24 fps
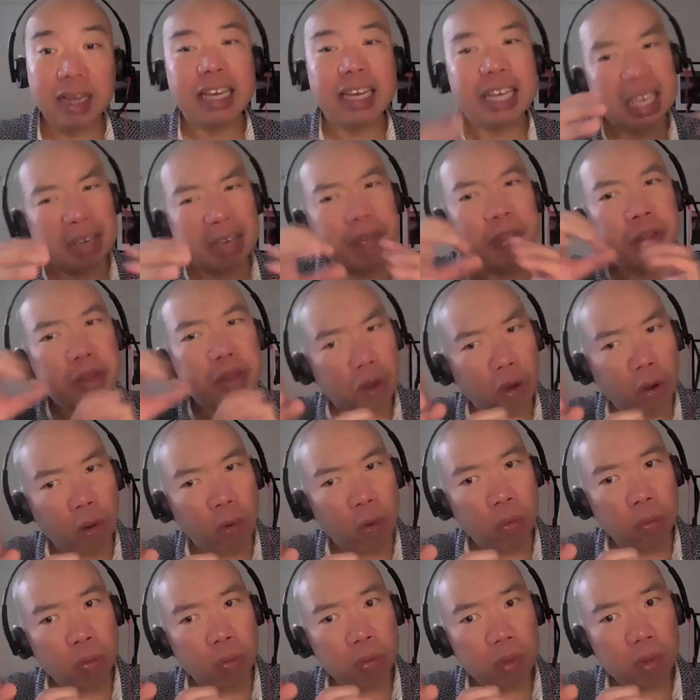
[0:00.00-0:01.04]
even
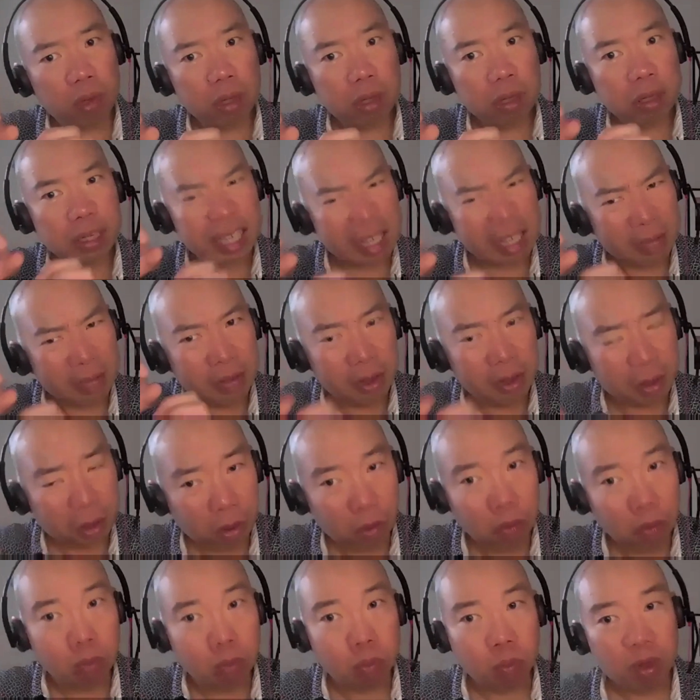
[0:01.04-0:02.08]
though
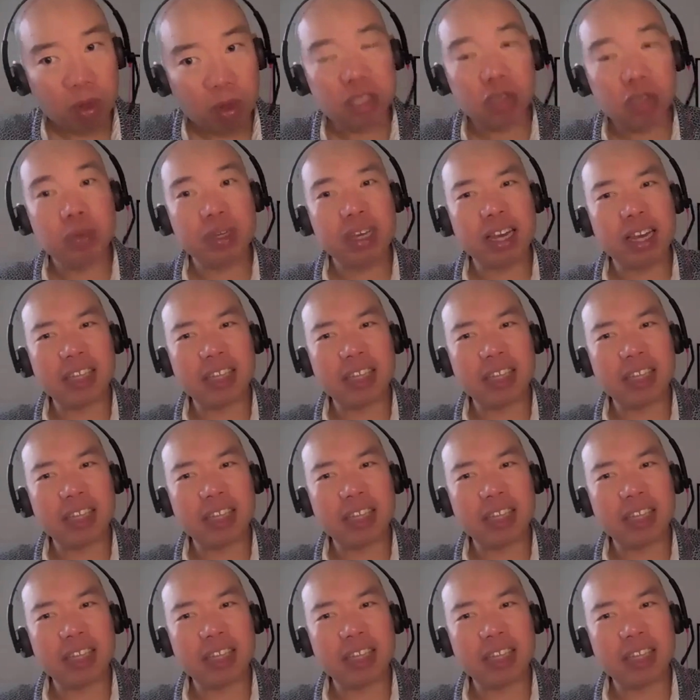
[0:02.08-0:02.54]
once we